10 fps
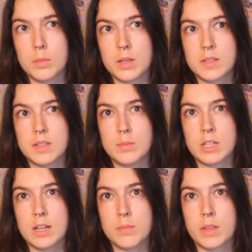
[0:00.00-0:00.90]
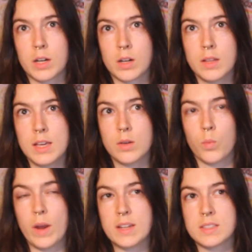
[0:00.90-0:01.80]
but at the same time, there are,
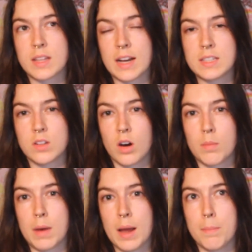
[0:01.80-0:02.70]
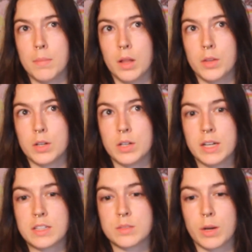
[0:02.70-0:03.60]
like, ways that I saw my mother
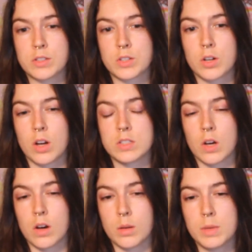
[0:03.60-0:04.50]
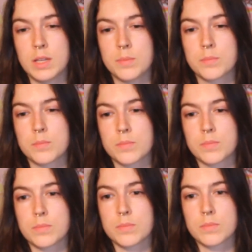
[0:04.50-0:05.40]
express her autonomy
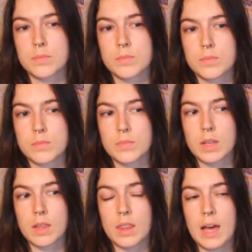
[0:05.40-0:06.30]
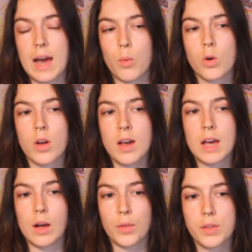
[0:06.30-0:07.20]
that were not
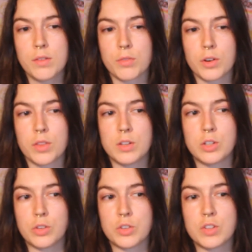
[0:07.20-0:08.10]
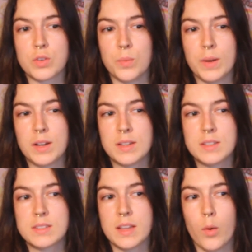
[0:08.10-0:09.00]
healthy for the children to
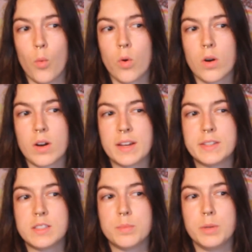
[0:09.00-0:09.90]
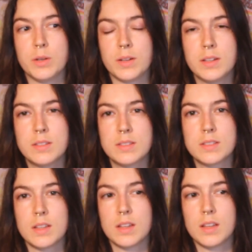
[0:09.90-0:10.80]
witness or
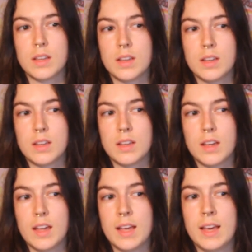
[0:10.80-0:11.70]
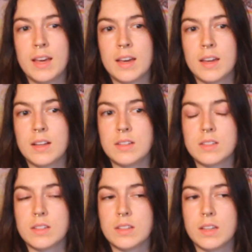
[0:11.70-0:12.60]
experience.
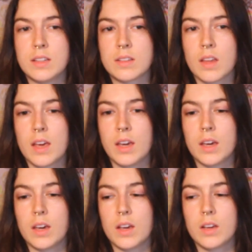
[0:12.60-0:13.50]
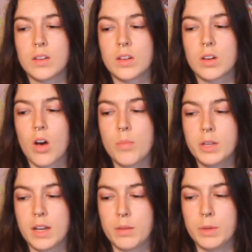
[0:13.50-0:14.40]
And it's, like,
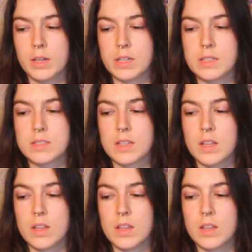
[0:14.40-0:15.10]
complicated because